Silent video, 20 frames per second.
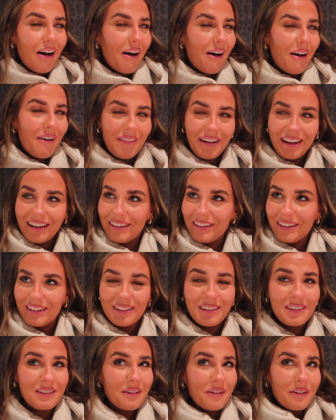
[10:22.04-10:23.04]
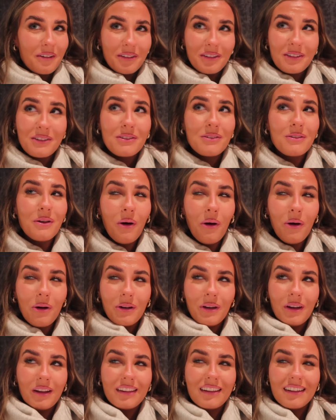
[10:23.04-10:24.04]
Oh my god, so
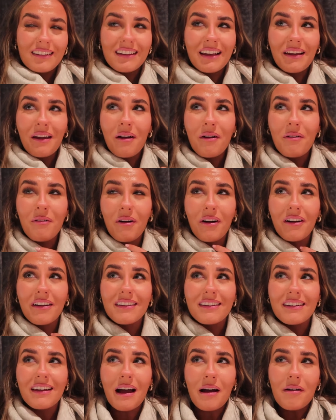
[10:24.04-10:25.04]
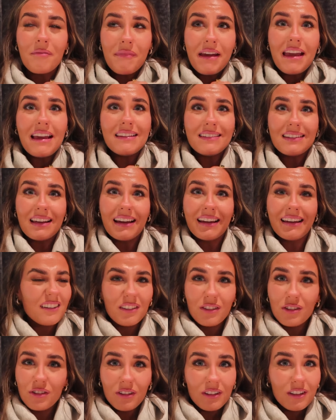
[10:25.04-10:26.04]
good. The singer was amazing.
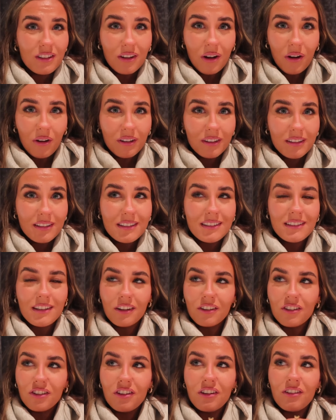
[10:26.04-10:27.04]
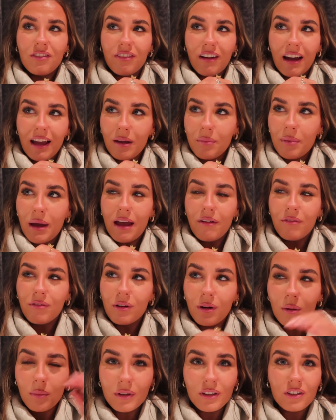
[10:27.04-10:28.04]
Such good songs, such good vibe.
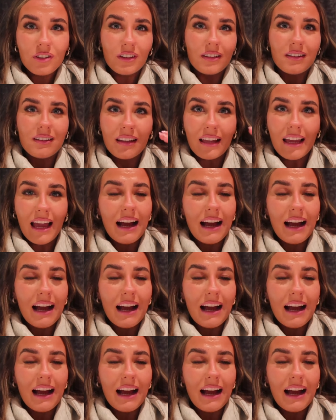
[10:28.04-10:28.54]
Everyone was just like,